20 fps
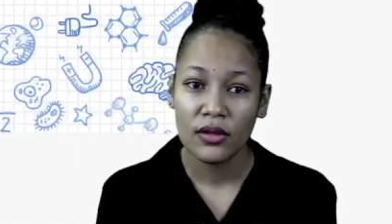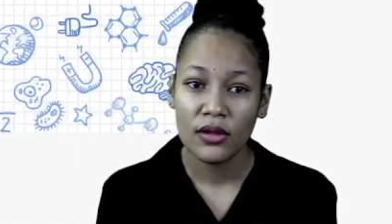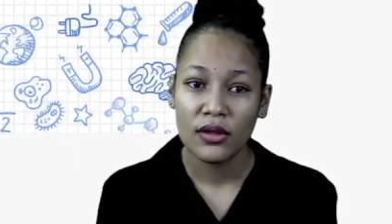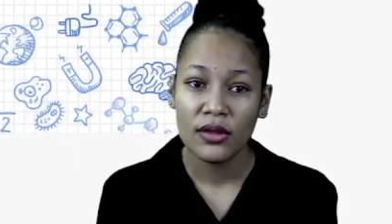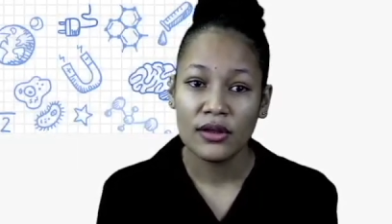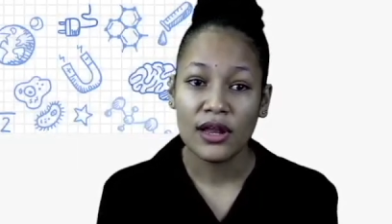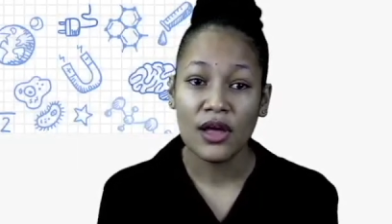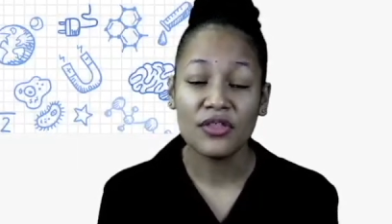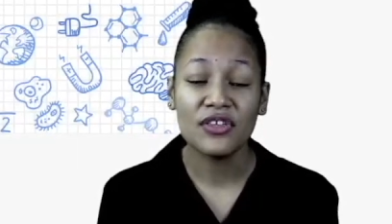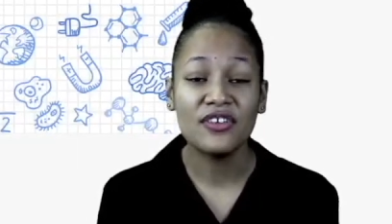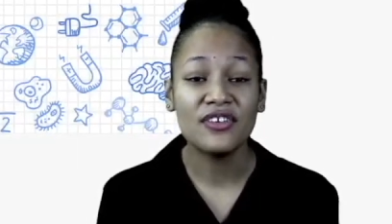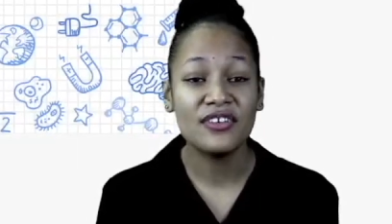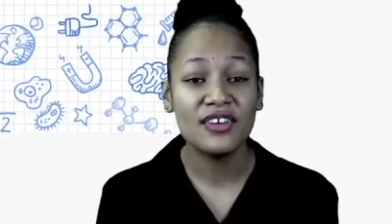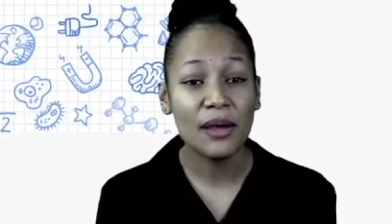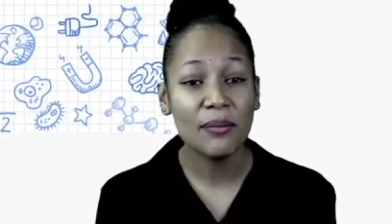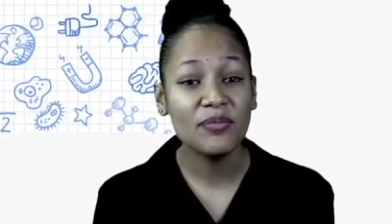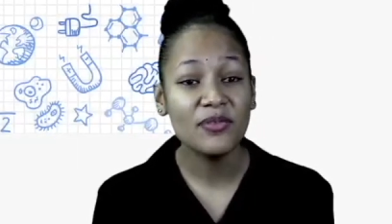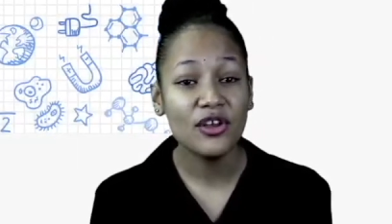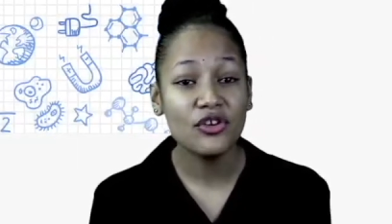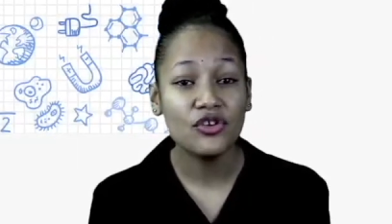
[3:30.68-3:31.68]
Now the
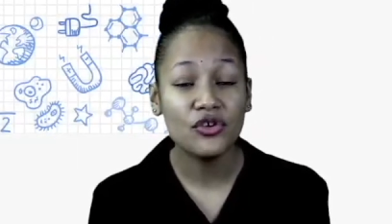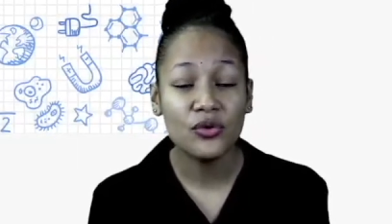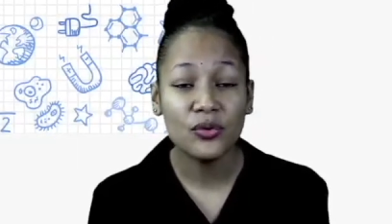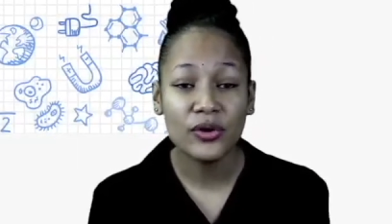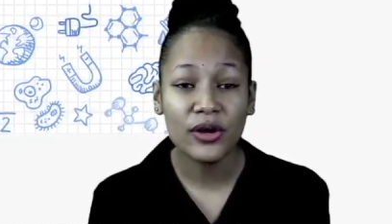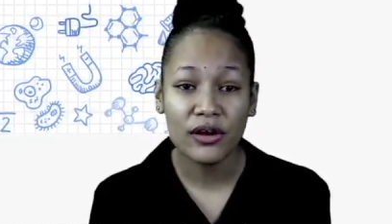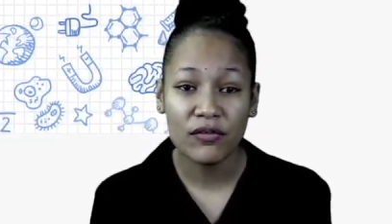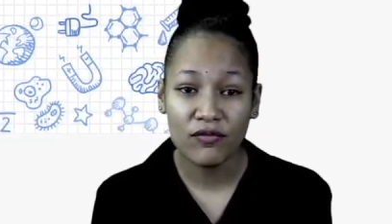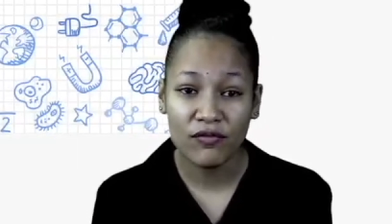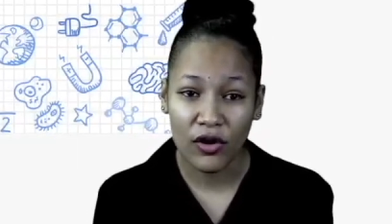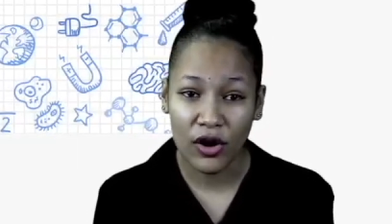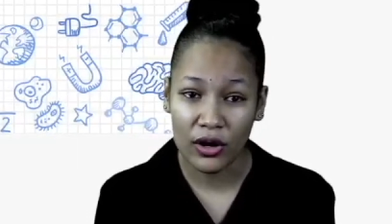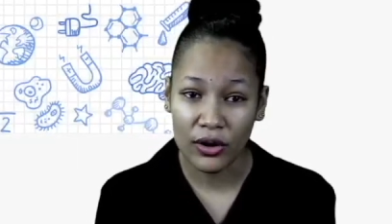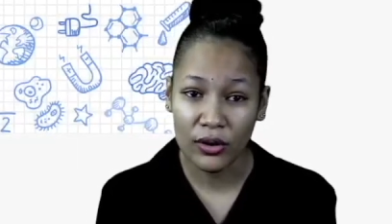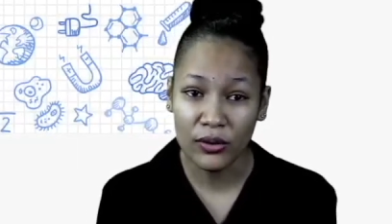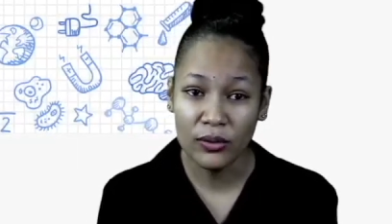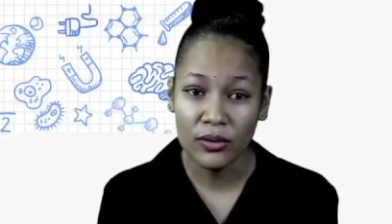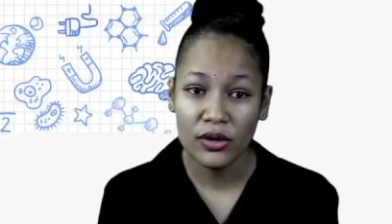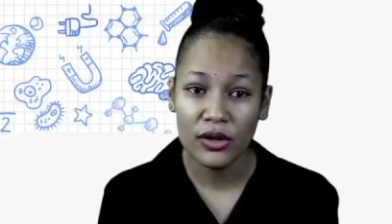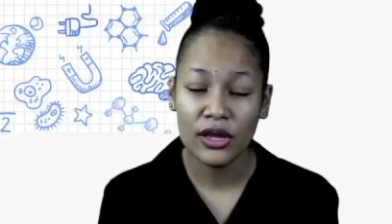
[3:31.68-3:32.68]
steps that you can follow